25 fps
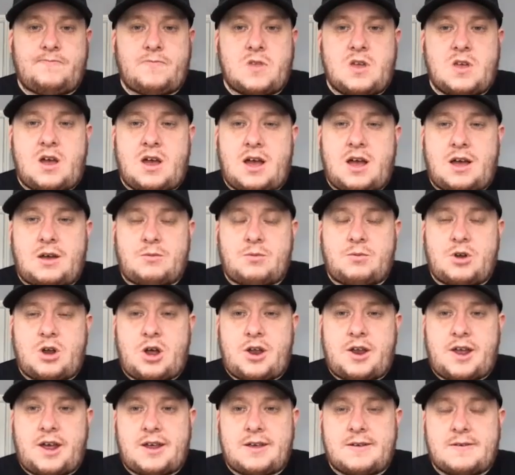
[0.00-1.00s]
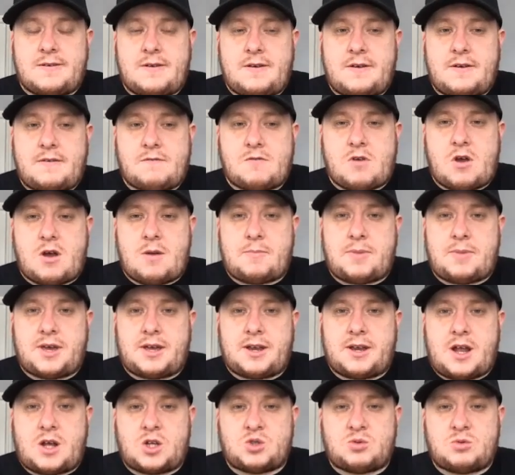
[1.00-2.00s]
Ah, we're all right. I've got a big
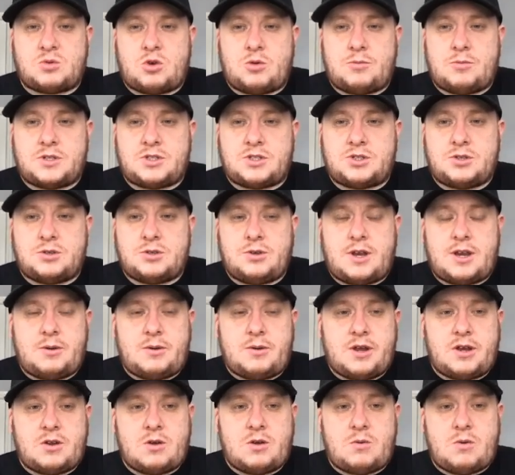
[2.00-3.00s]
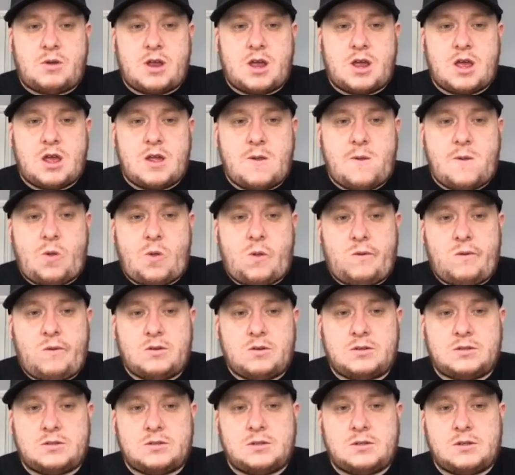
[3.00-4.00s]
announcement coming soon anyway. Don't worry.
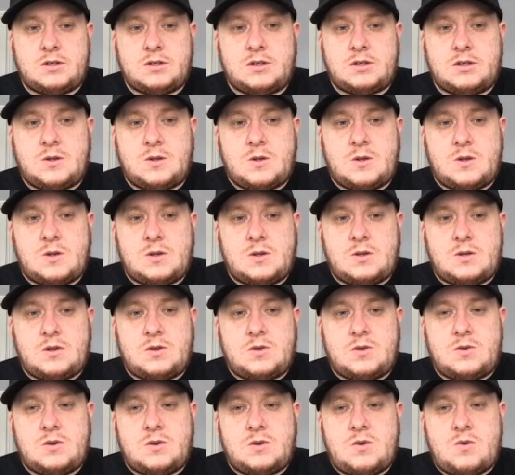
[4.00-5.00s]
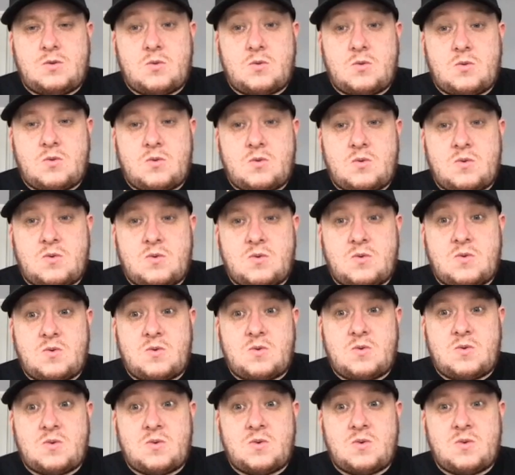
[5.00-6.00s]
Oh, is that what you told
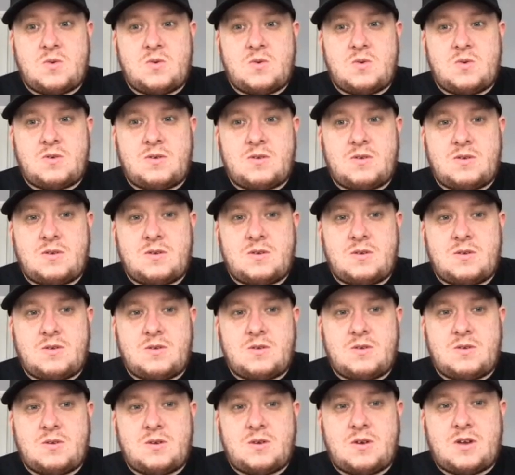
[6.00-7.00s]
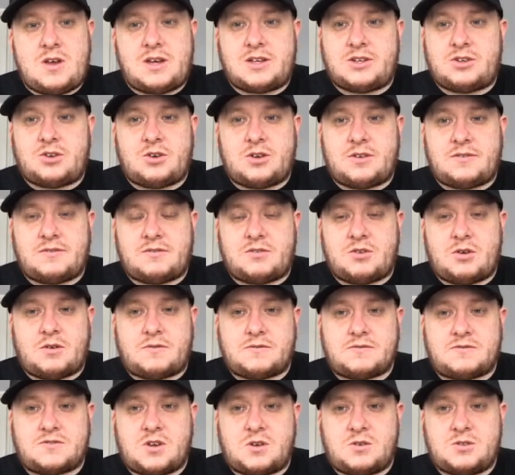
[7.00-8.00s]
me? I don't even know if I
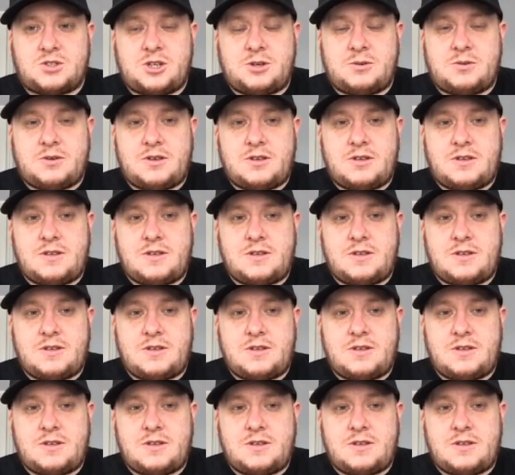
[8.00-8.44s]
told you.